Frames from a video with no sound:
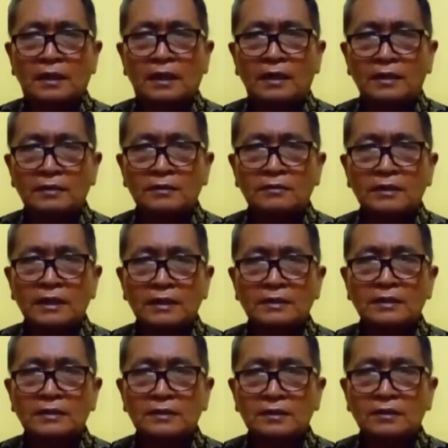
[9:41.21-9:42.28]

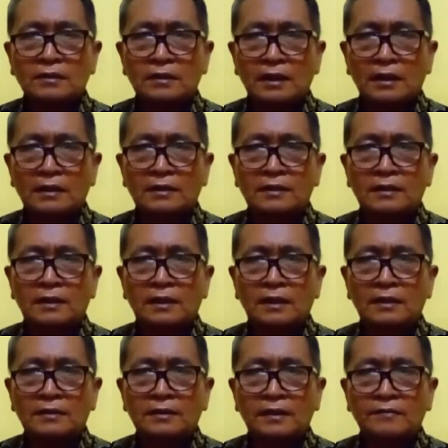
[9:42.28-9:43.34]
Indonesian is okay.
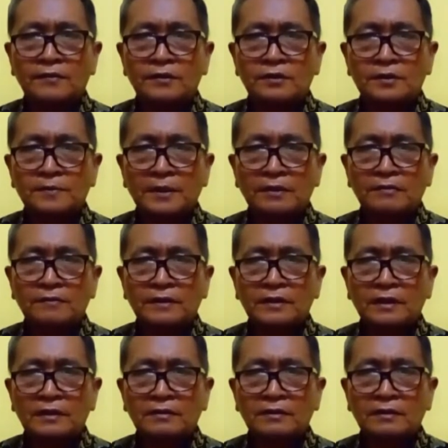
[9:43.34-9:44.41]
And if you speak with
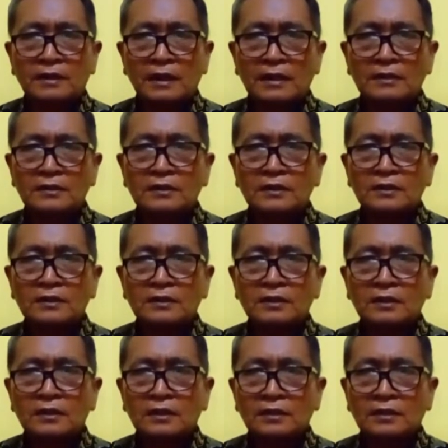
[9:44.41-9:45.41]
the Indonesian